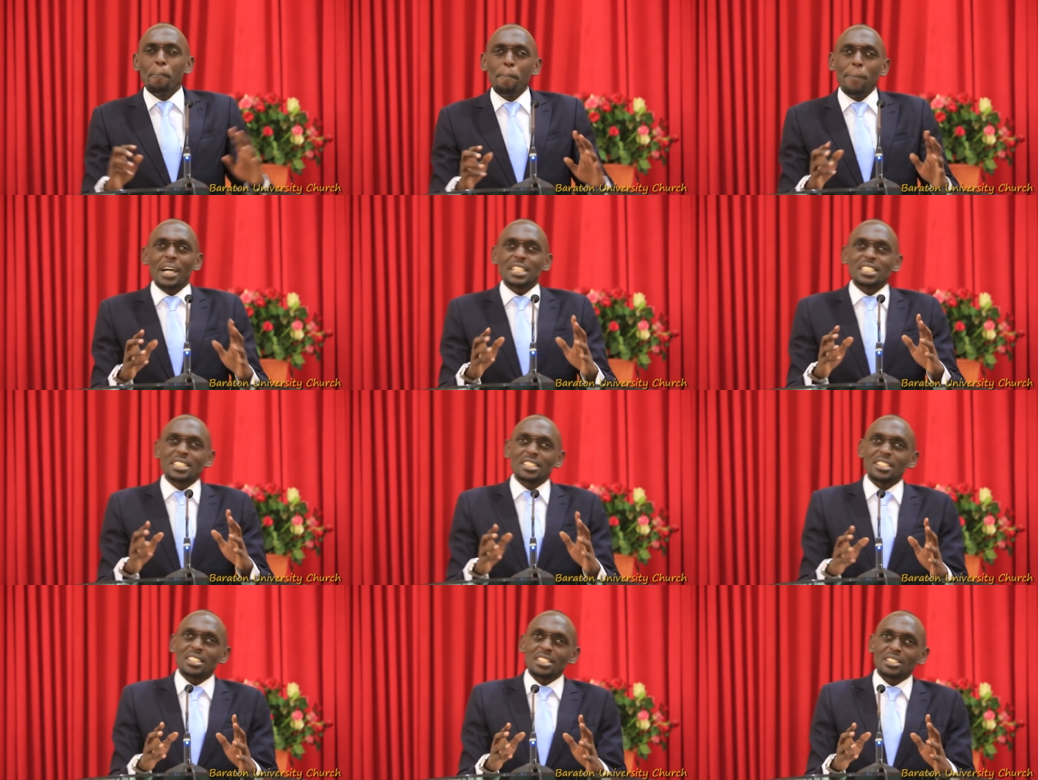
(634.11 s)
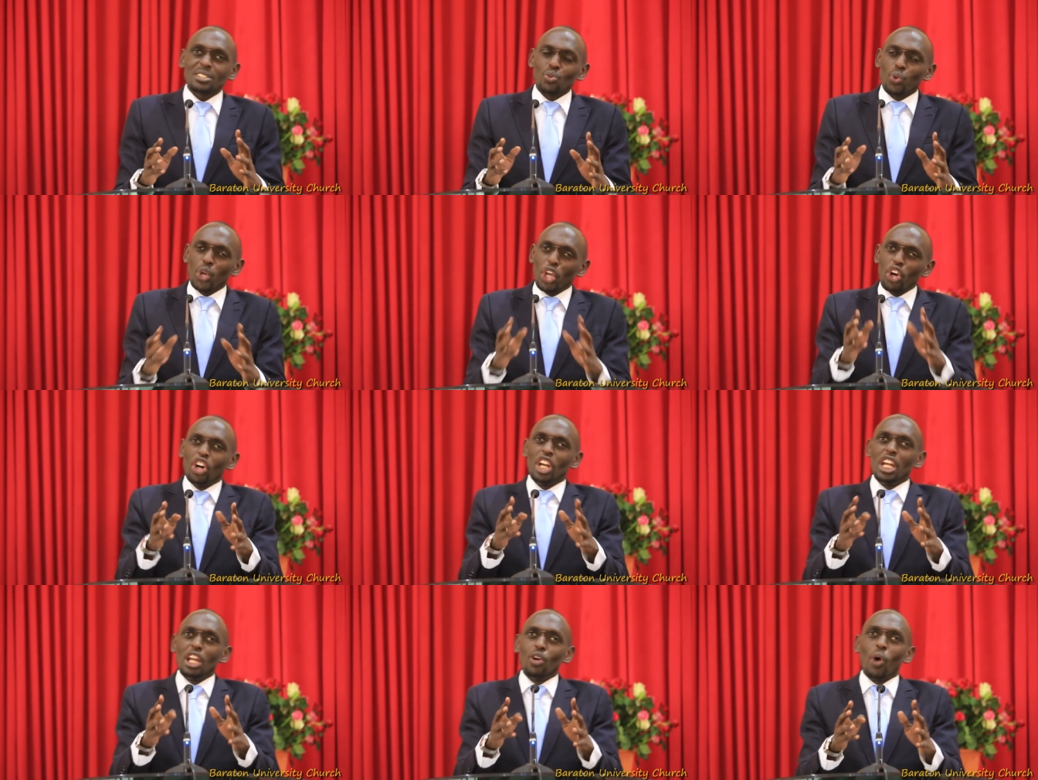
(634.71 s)
but
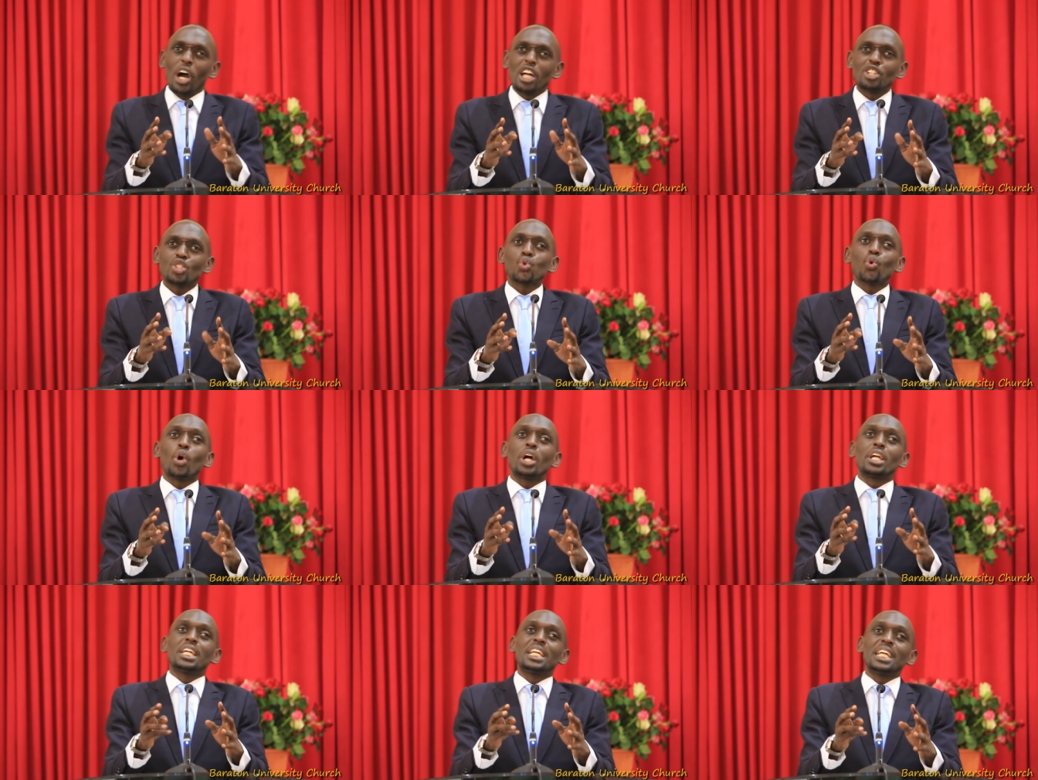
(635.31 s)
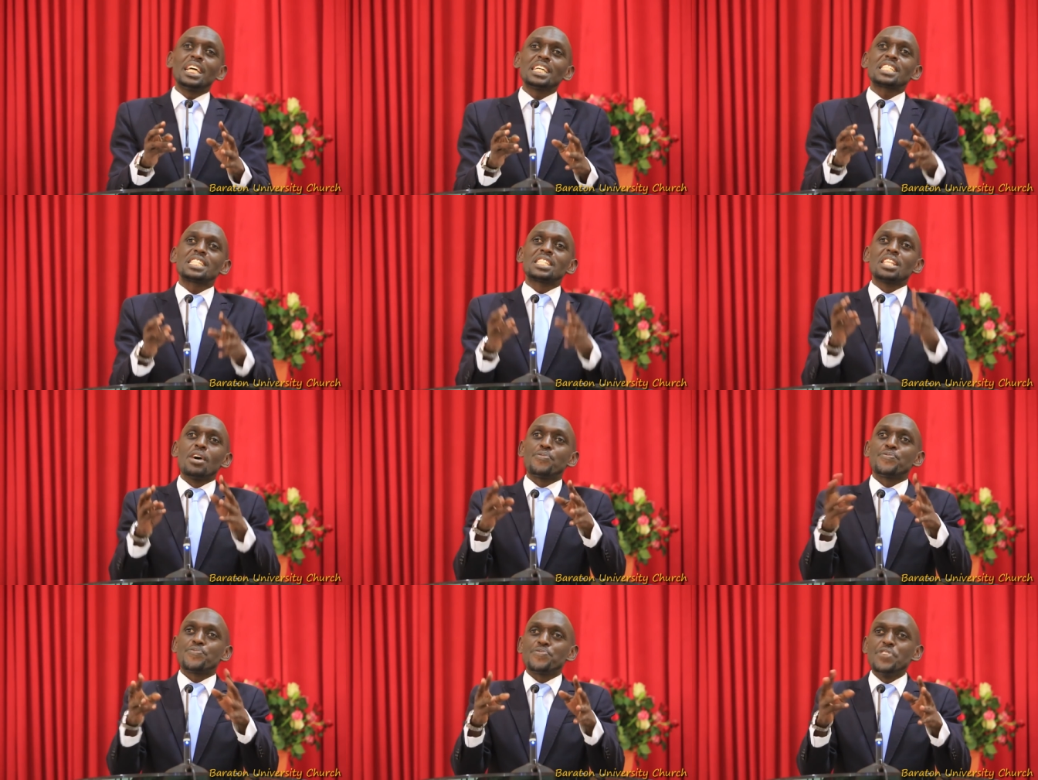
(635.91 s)
we only want to address
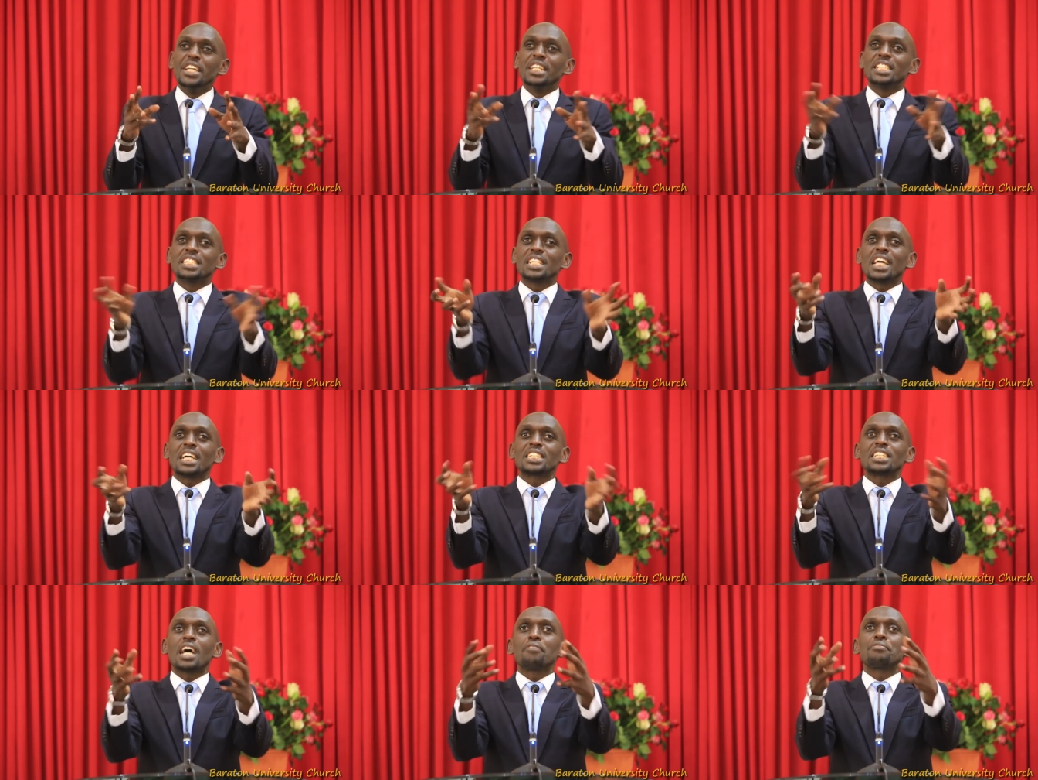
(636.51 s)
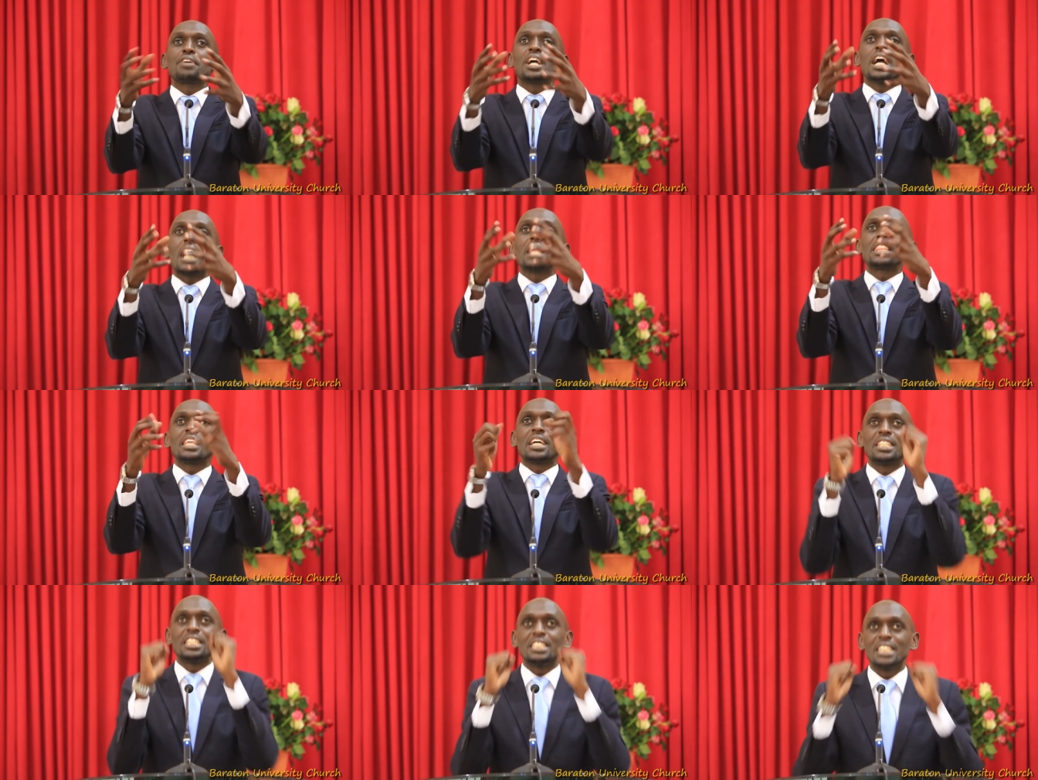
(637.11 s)
the feet that have
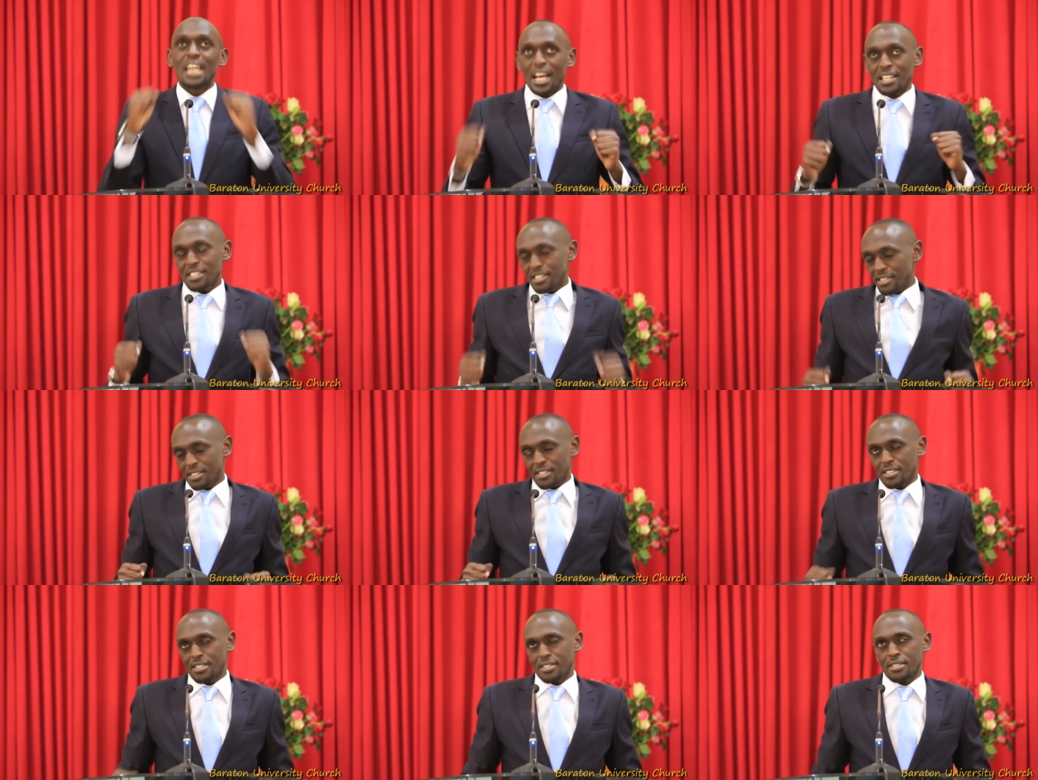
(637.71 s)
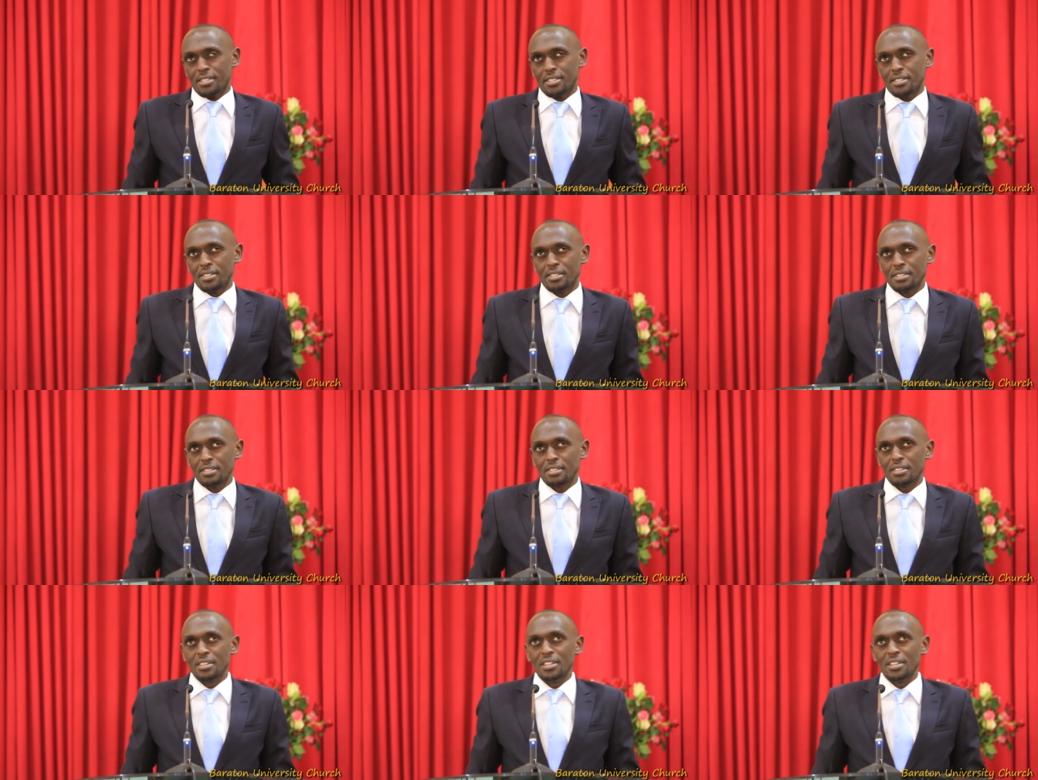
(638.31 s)
gathered dust.